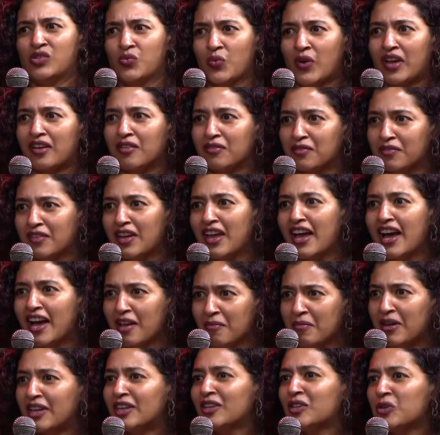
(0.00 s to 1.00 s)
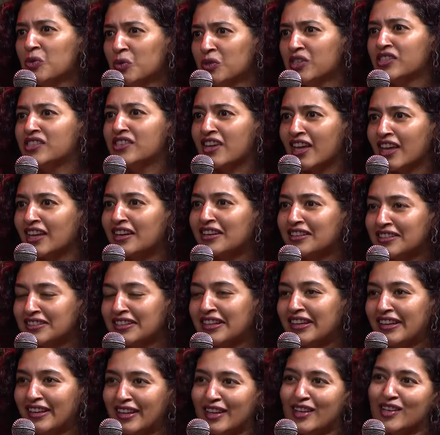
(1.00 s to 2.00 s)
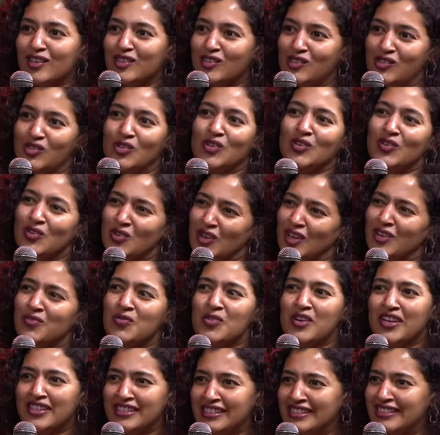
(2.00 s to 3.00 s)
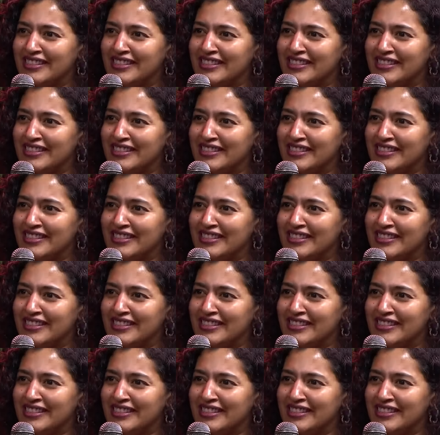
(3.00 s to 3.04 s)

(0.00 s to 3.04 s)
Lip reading: his wife. I better do this right. So it works